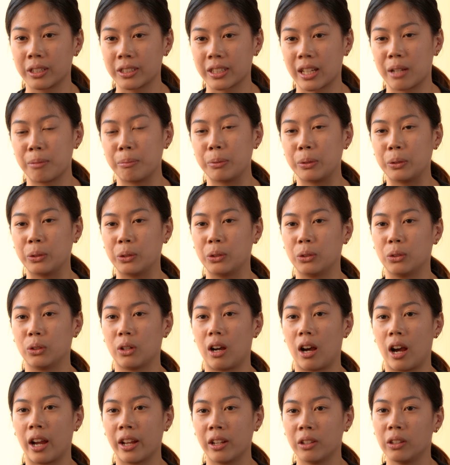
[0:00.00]
example,
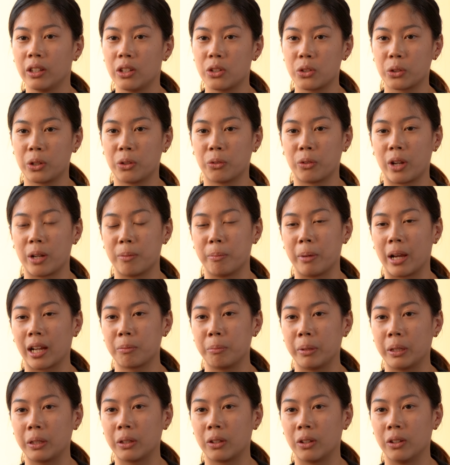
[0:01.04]
I only joined Redback
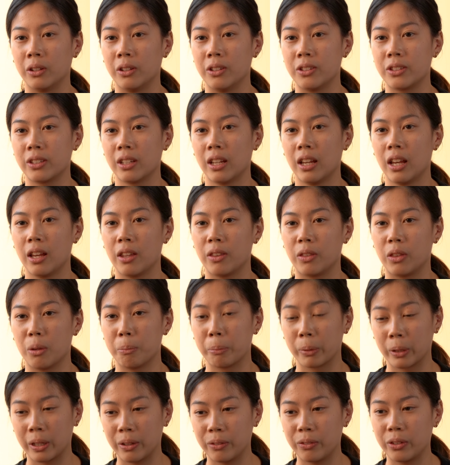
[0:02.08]
because the
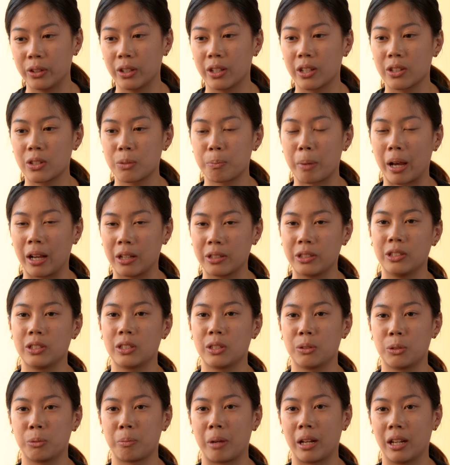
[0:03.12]
previous Power
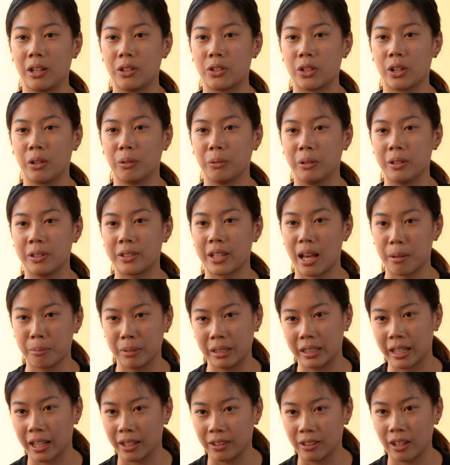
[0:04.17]
Systems manager was
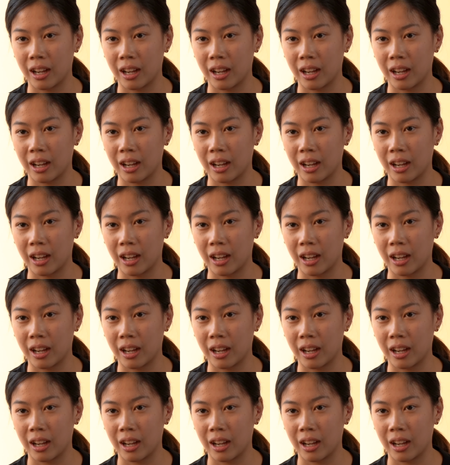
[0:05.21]
Abigail